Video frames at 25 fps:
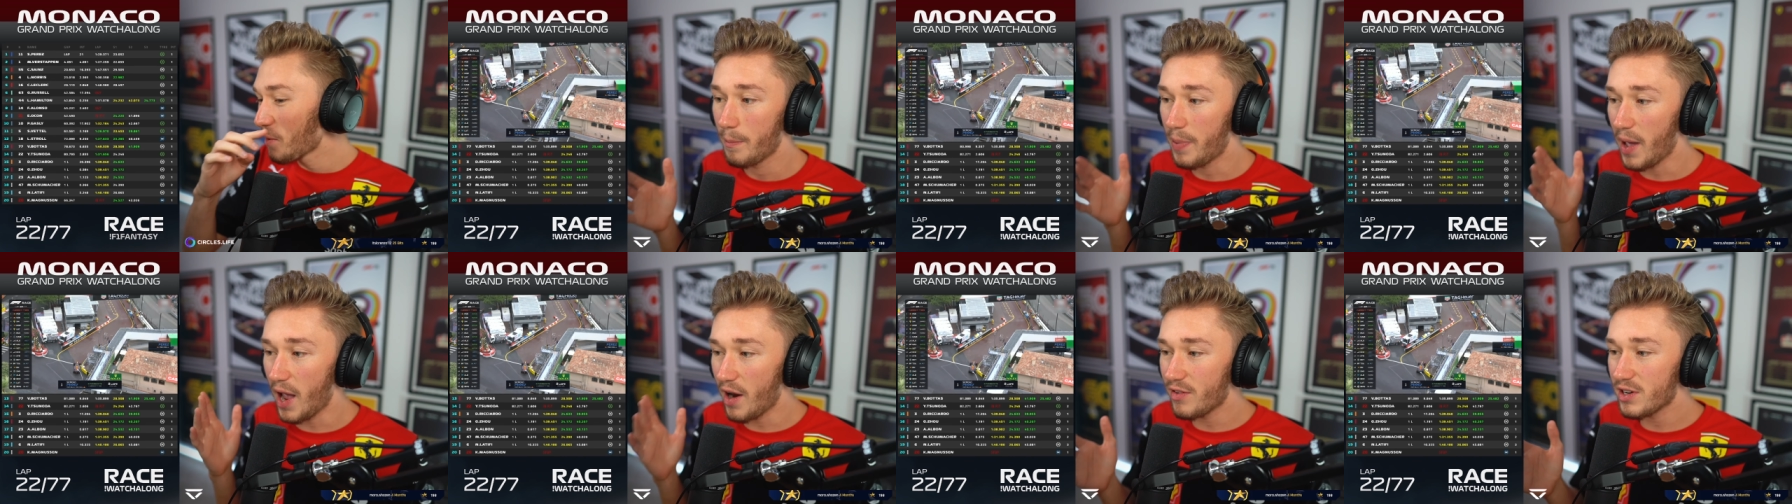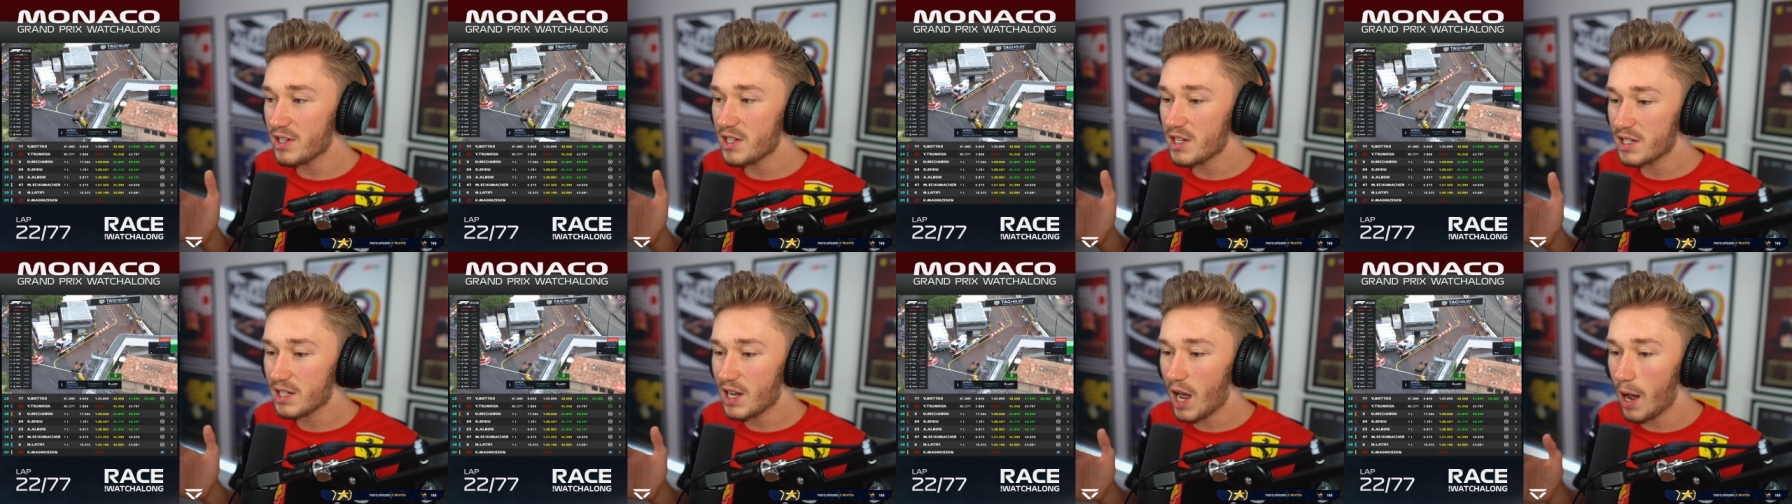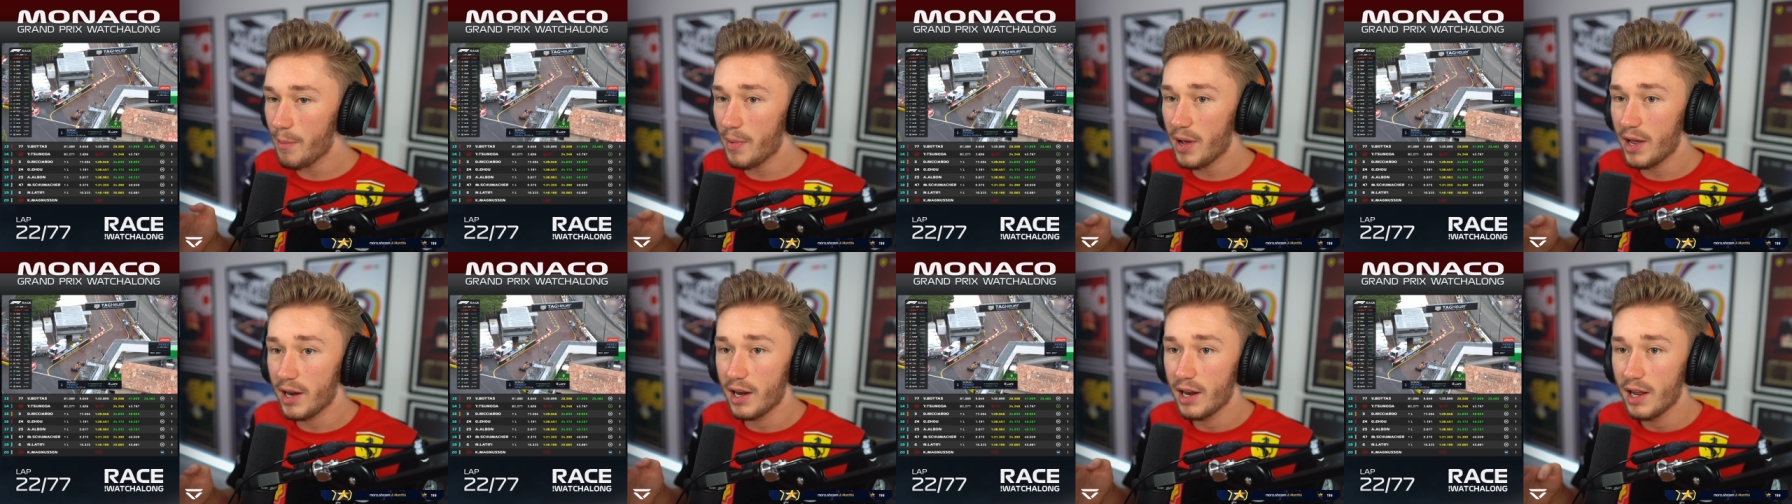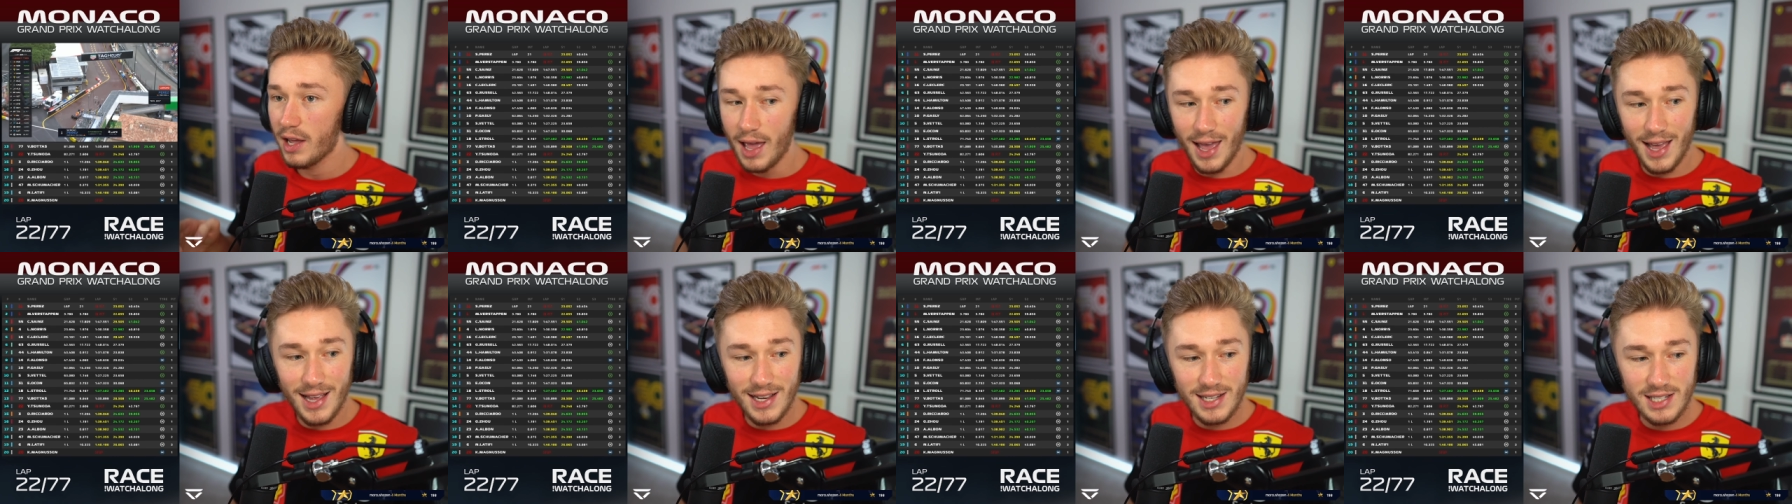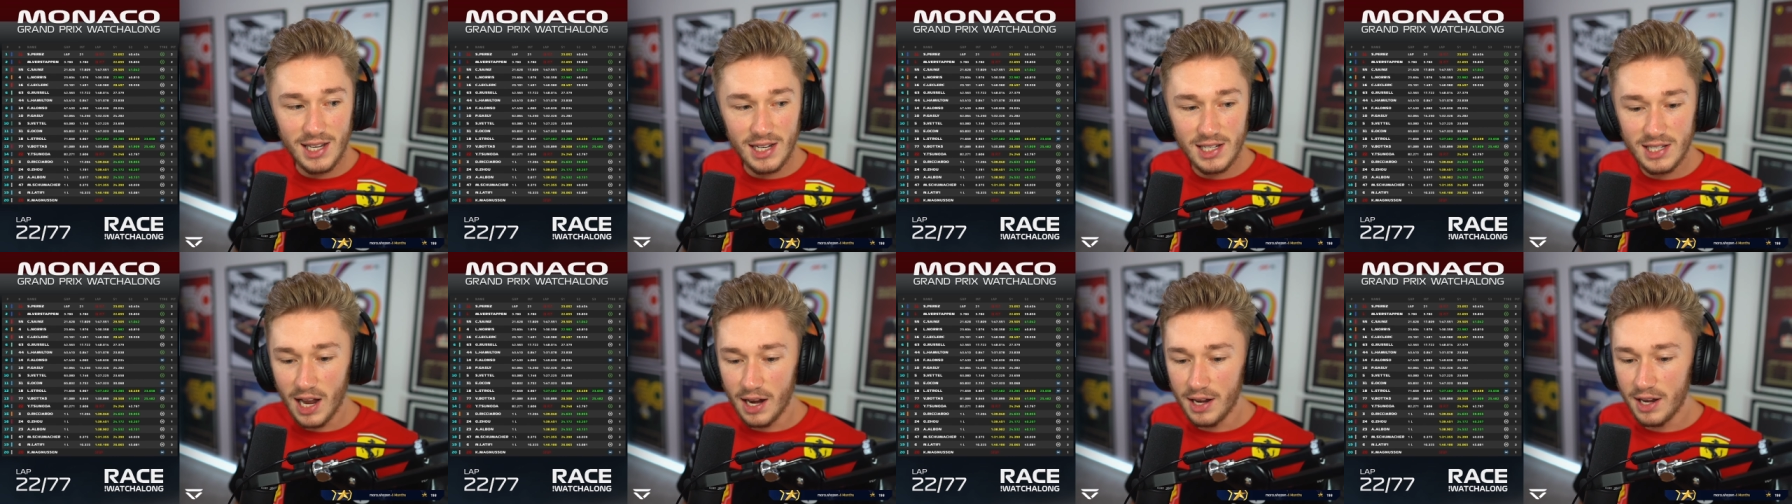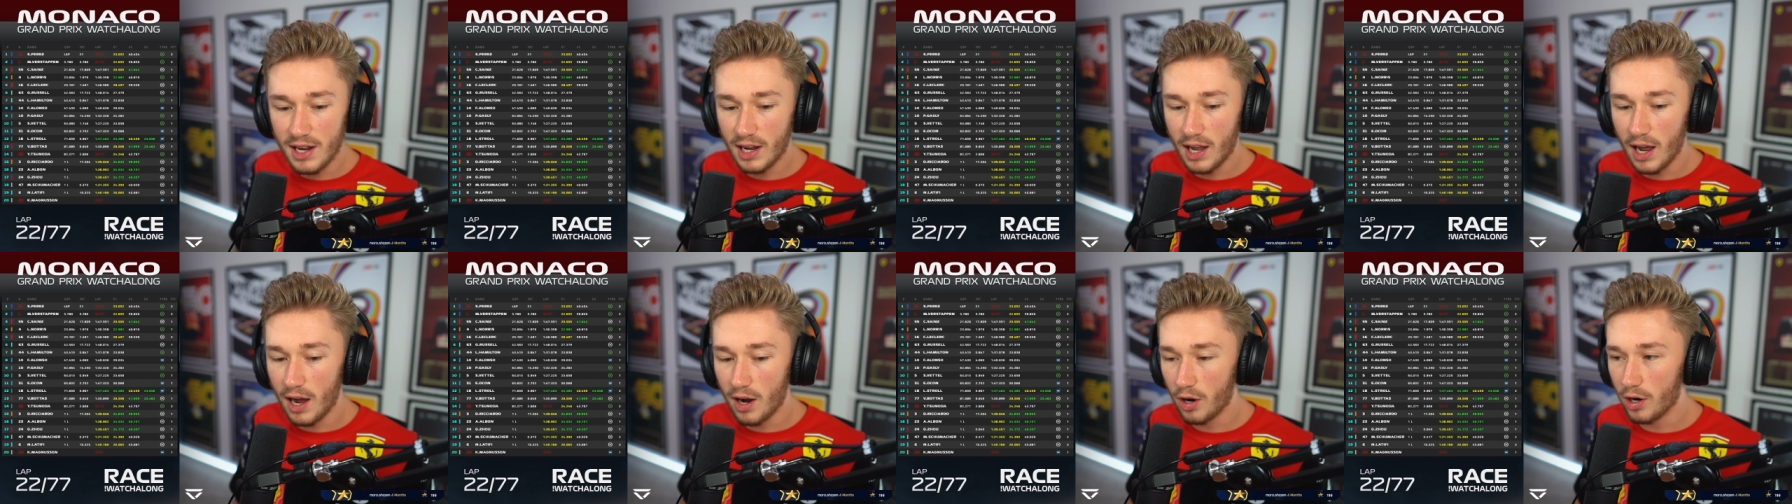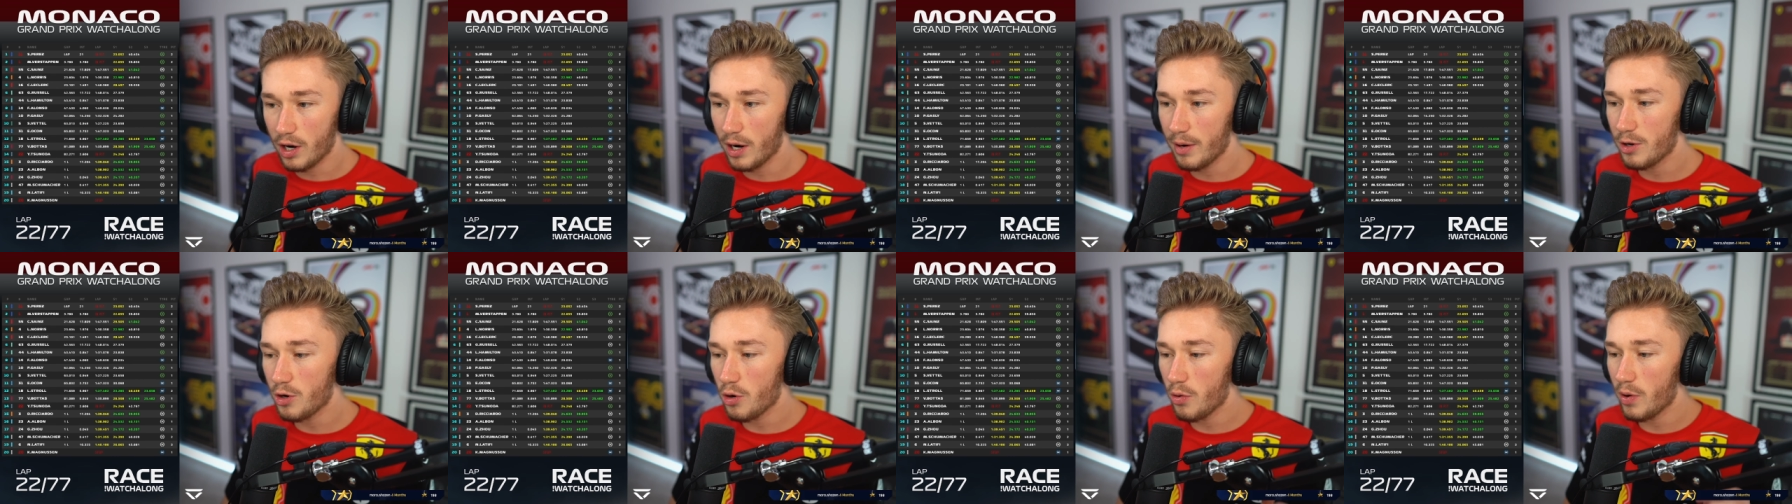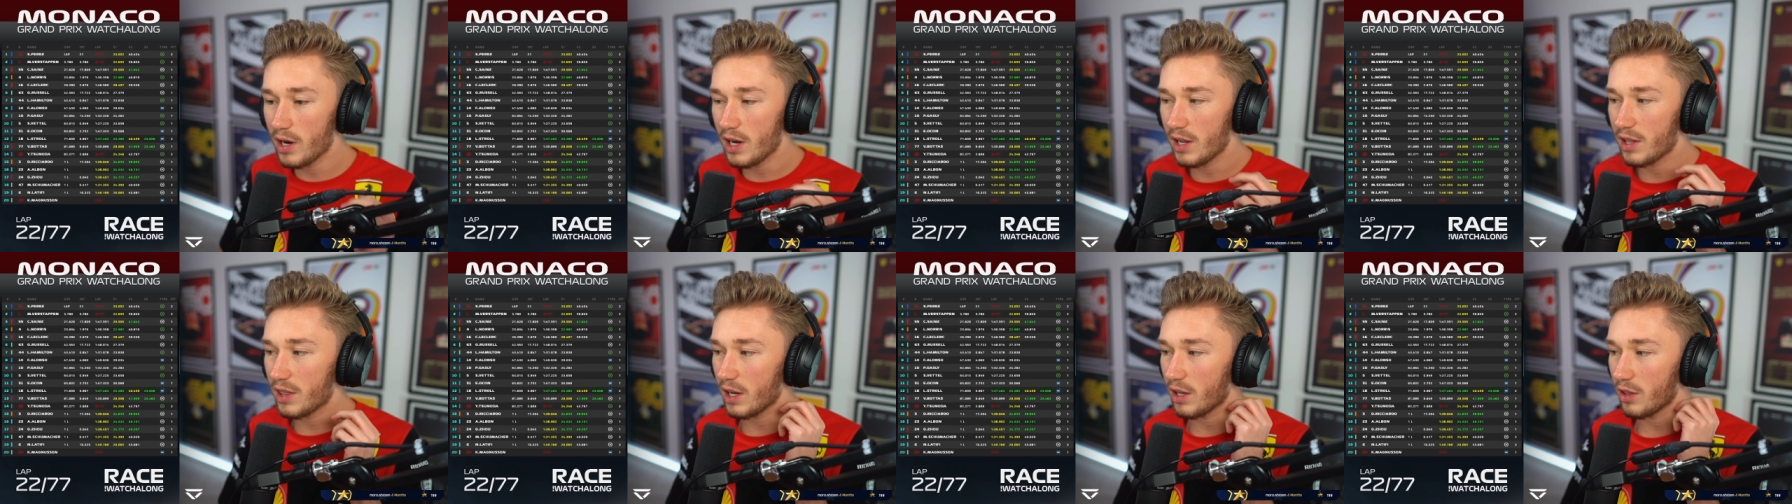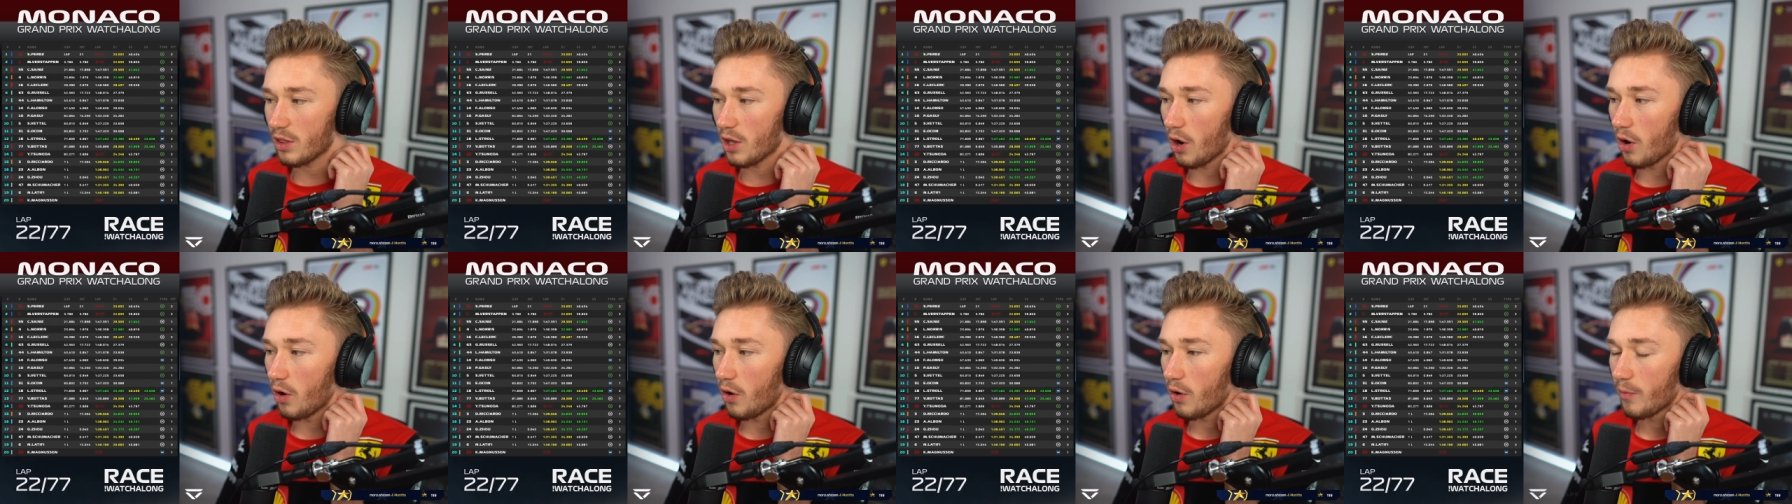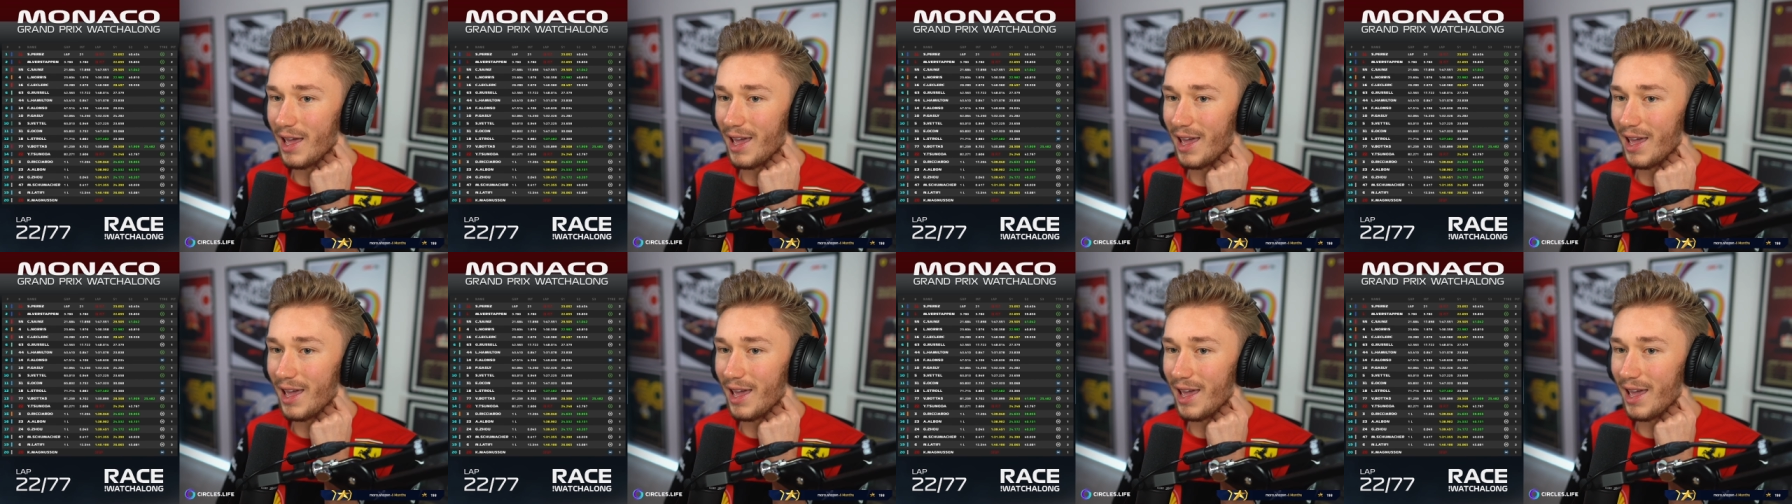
Perez has come in. Is this undercut going to do anything, though?